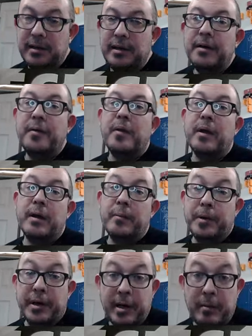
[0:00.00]
Then I'm
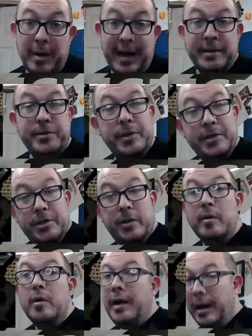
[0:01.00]
going to come back to it. So
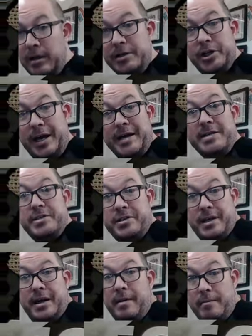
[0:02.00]
any changes
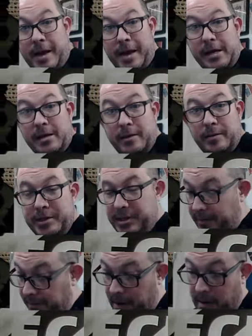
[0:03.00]
that I make, because
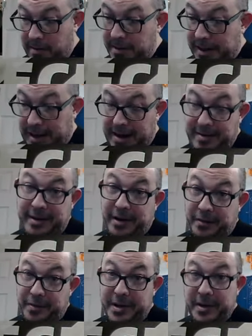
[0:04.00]
I've already got like
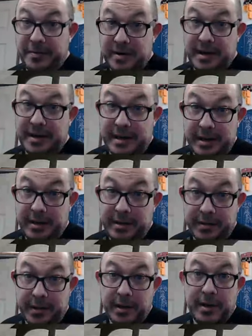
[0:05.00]
three different
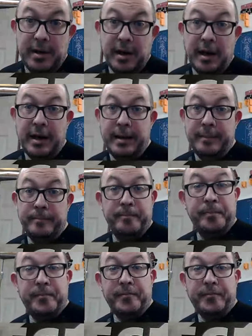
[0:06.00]
ideas um,
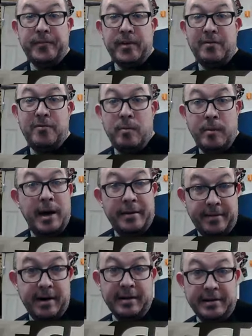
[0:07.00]
for
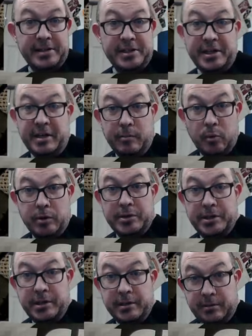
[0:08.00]
modifying this keyboard
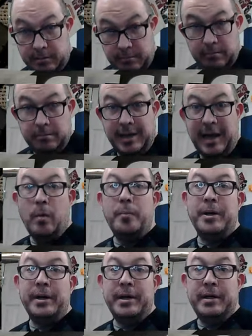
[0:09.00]
to
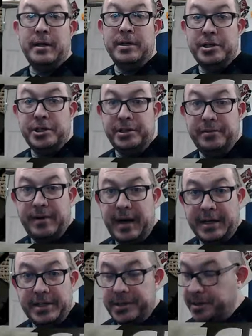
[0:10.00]
helping it achieve S tier